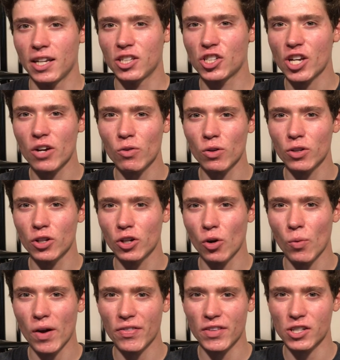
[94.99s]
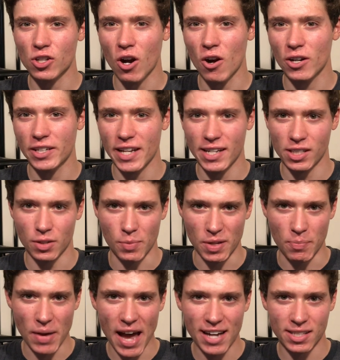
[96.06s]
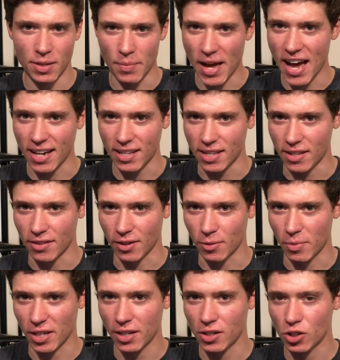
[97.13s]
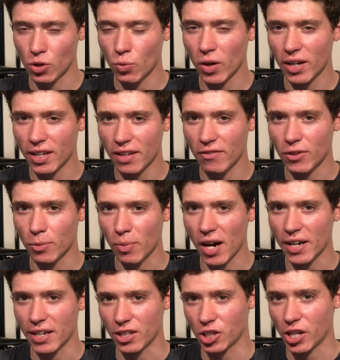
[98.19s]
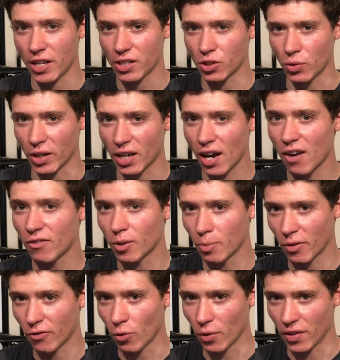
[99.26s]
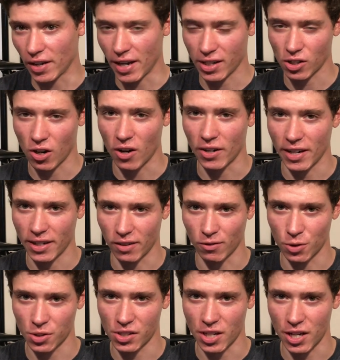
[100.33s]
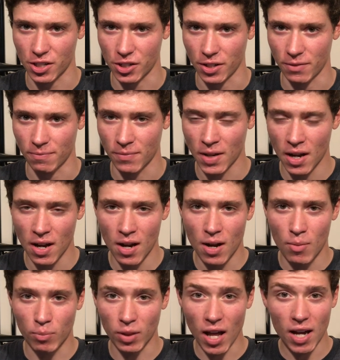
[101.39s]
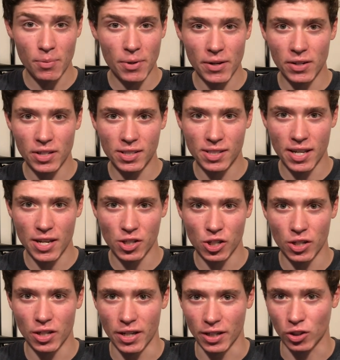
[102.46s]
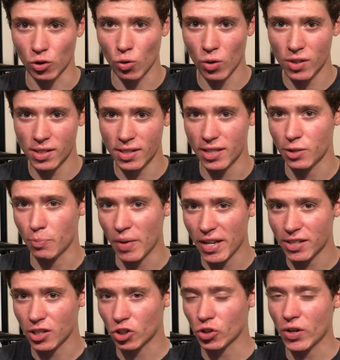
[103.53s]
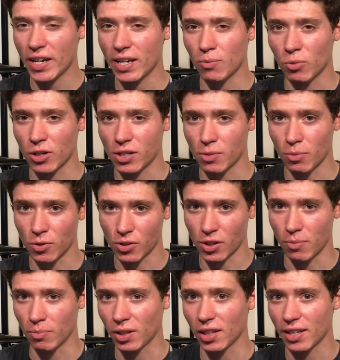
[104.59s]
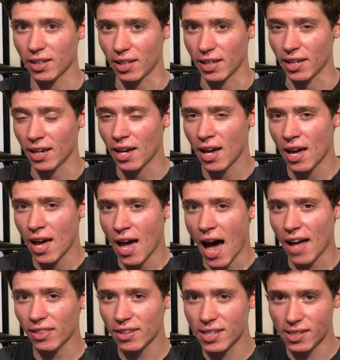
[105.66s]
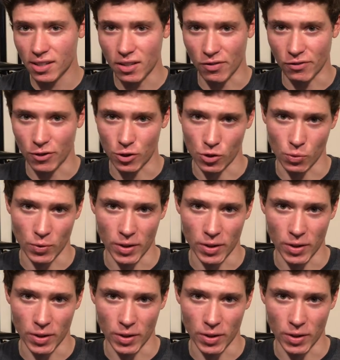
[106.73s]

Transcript: In general, you don't want these hard days to be back to back either, because you want to give your body a chance to recover before the next hard interval session. Block periodization ignores these basic training principles completely, at least in the first